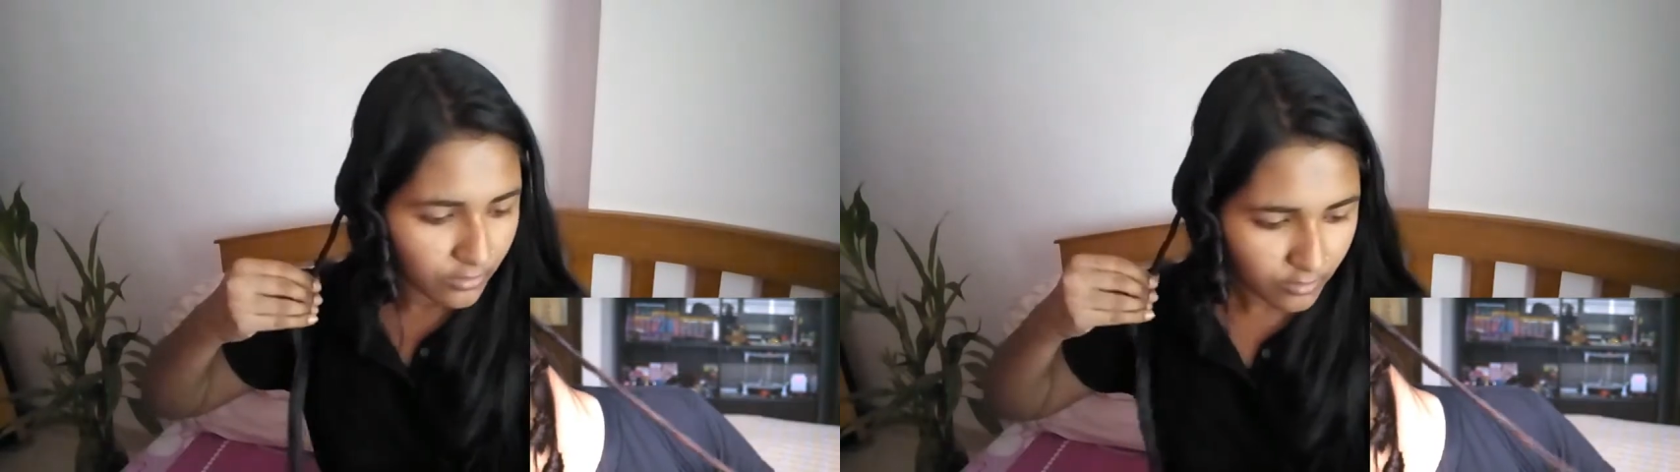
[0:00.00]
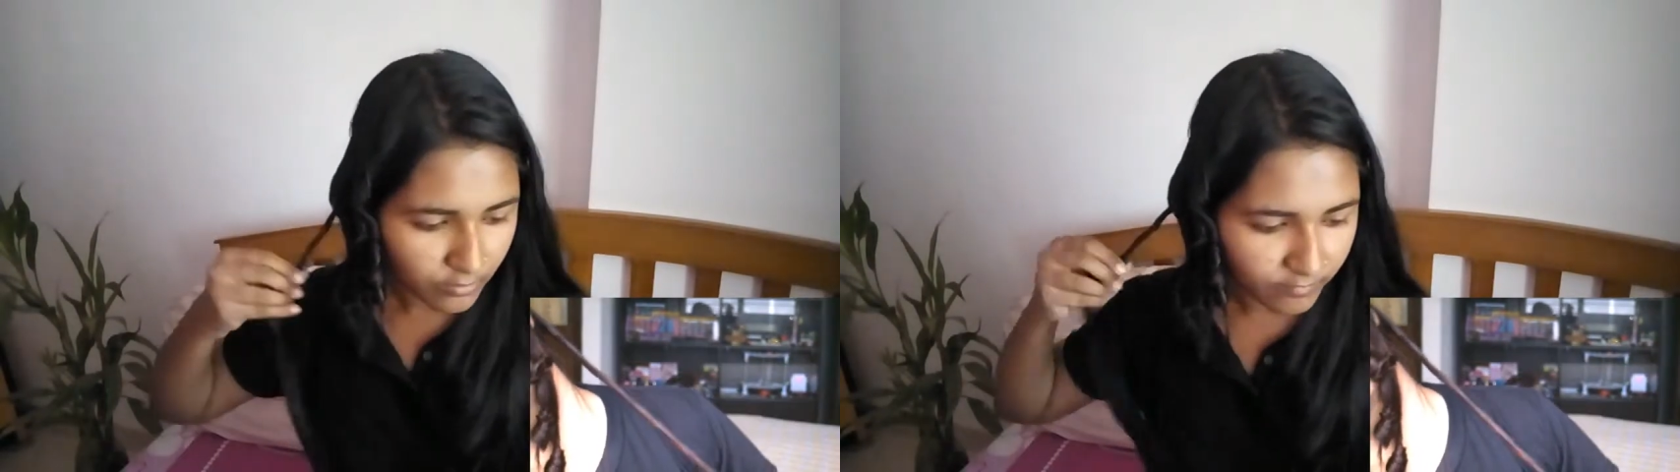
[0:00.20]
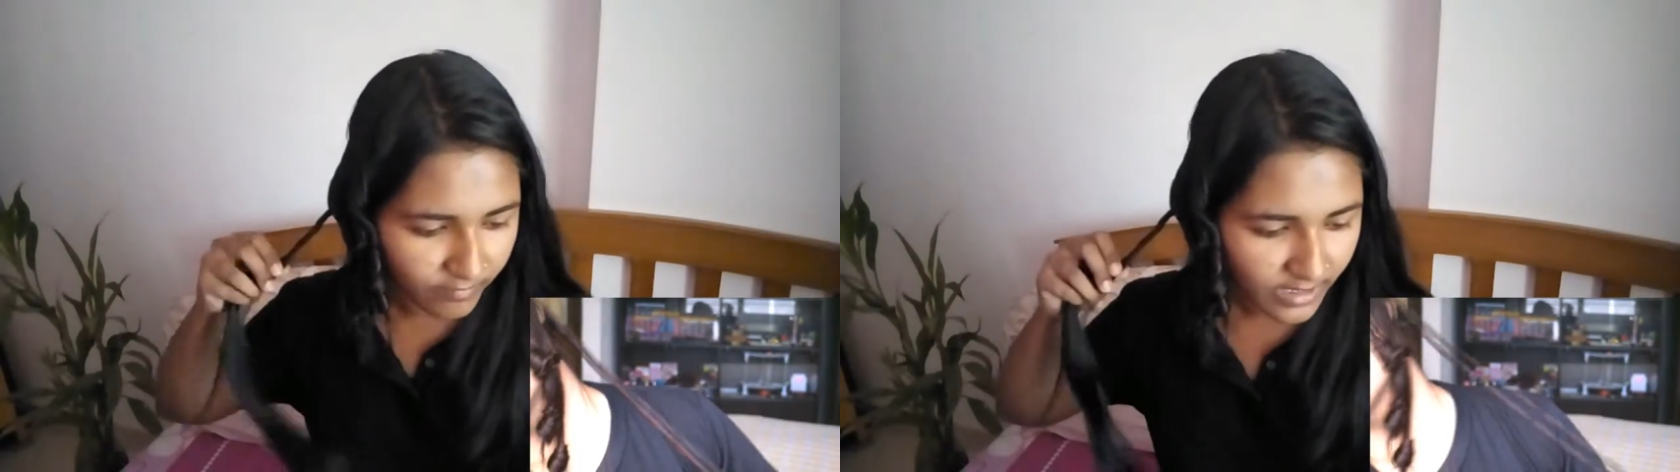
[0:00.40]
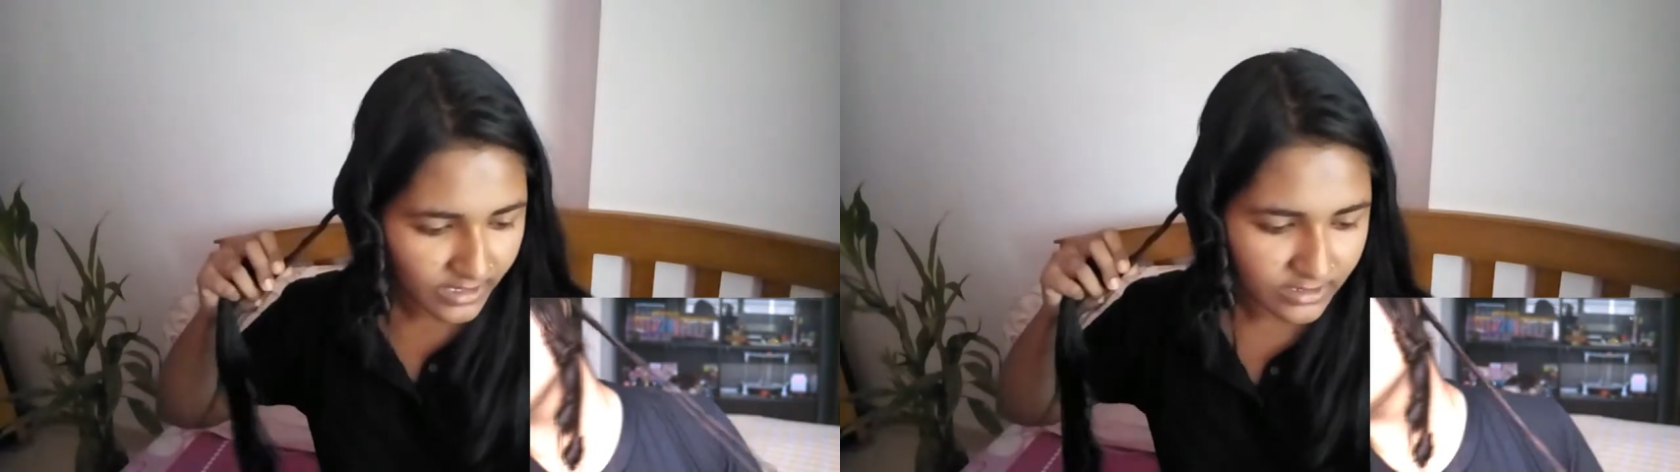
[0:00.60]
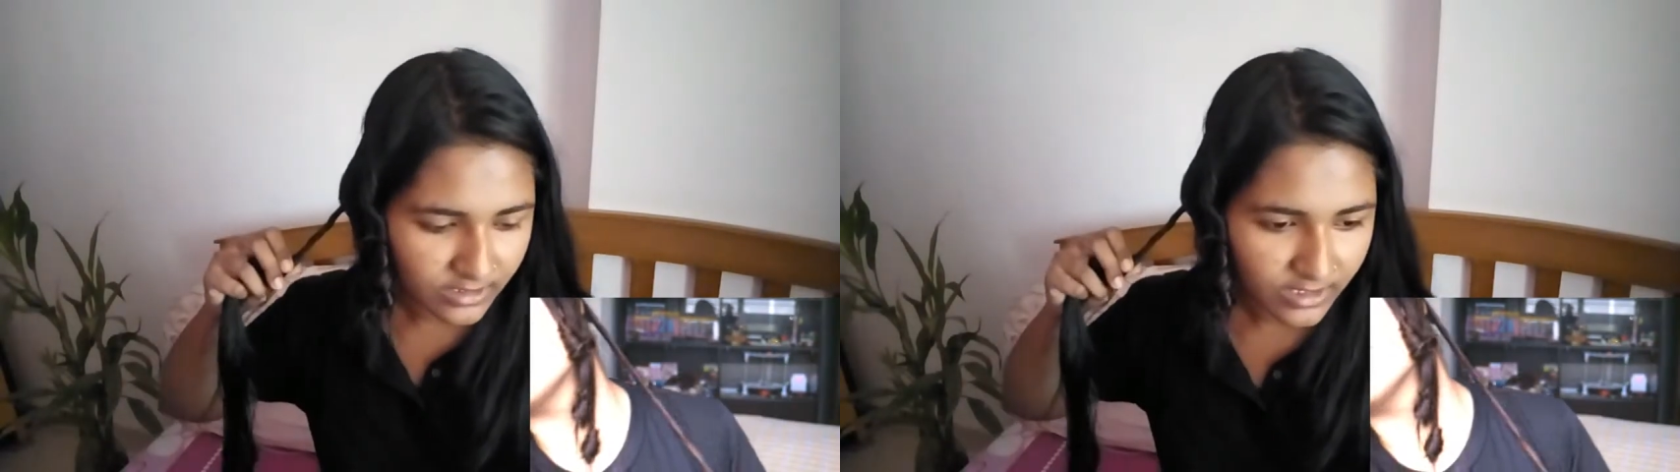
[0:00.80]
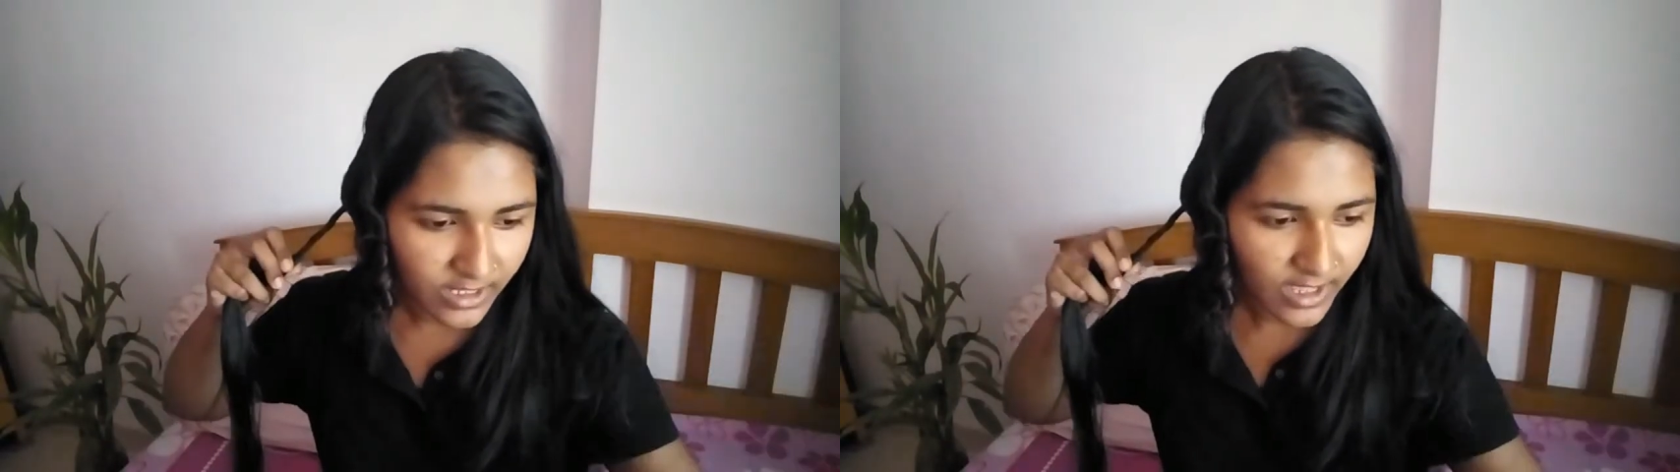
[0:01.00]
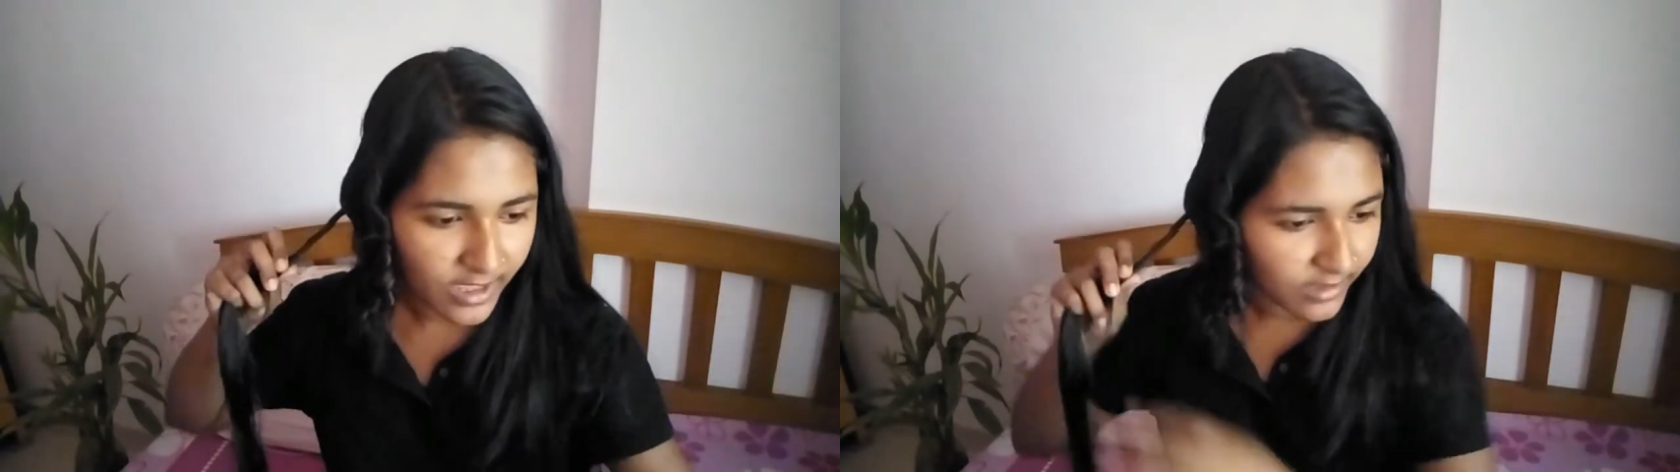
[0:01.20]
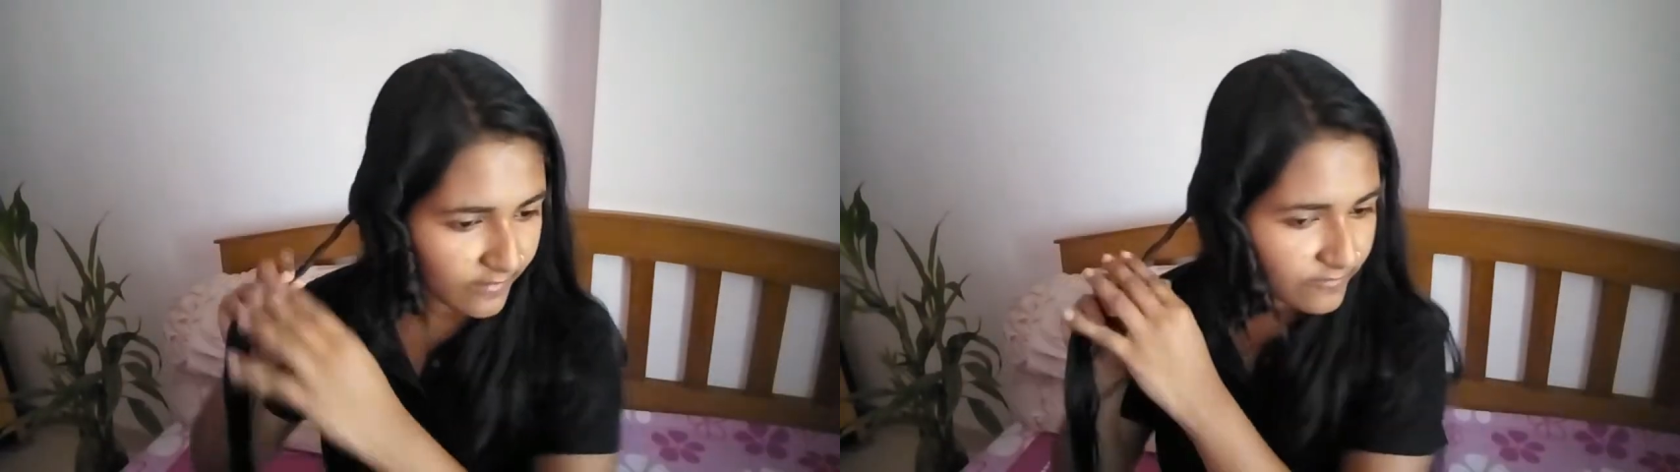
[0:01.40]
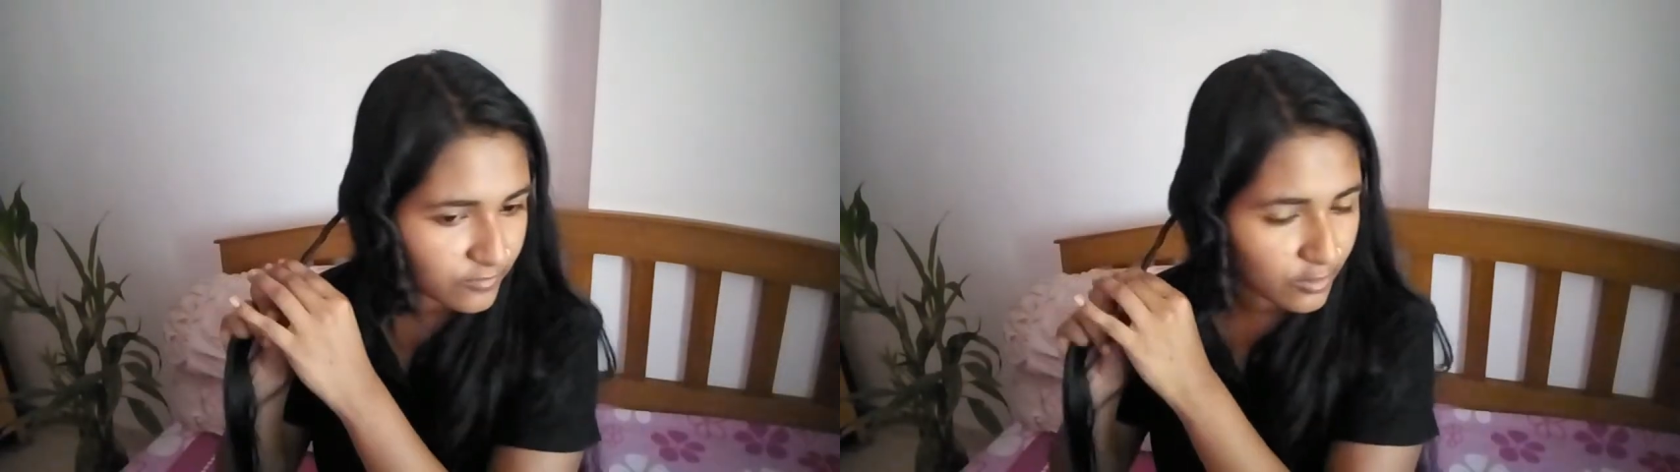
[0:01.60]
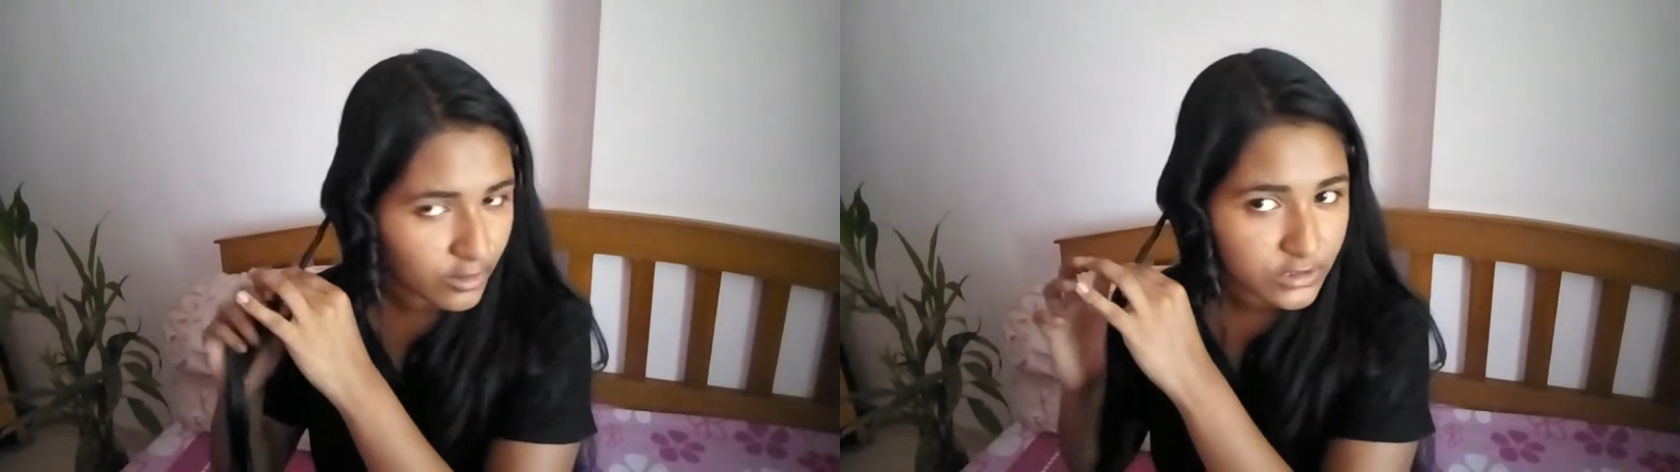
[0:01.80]
Oh wait, I have
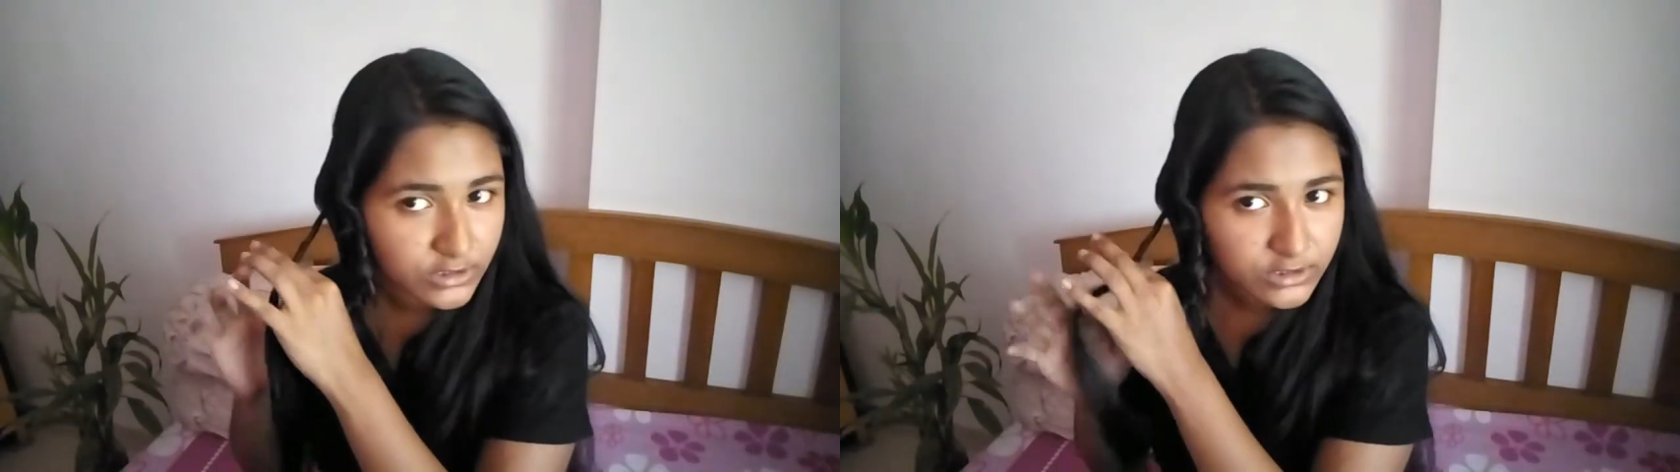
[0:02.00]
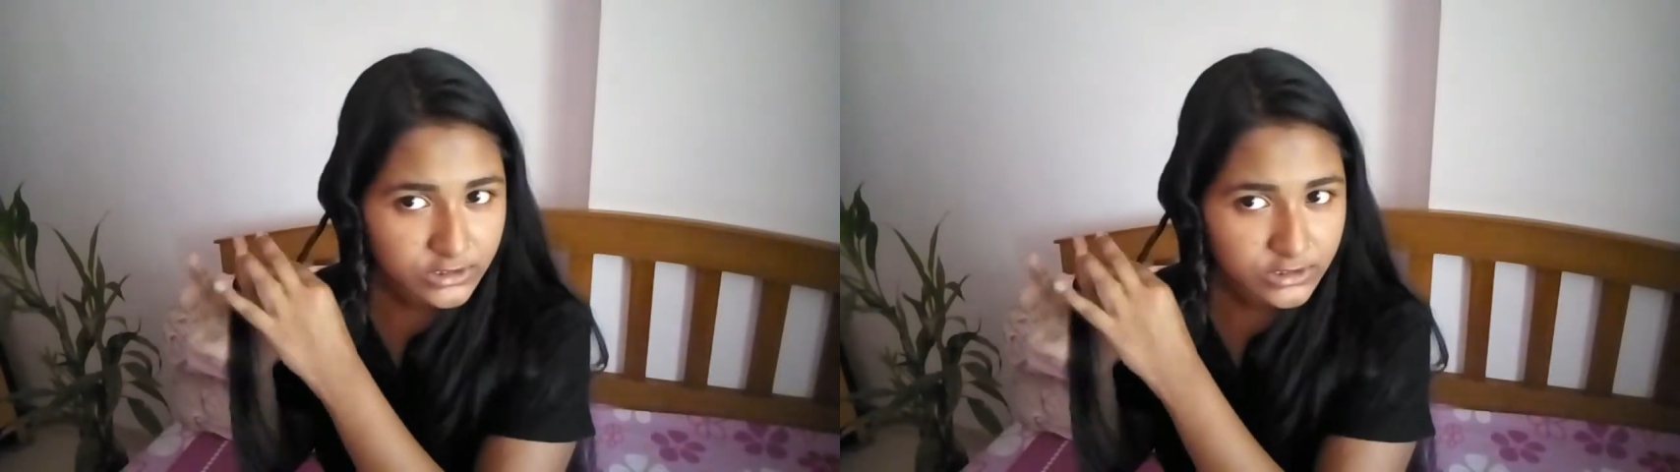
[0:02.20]
not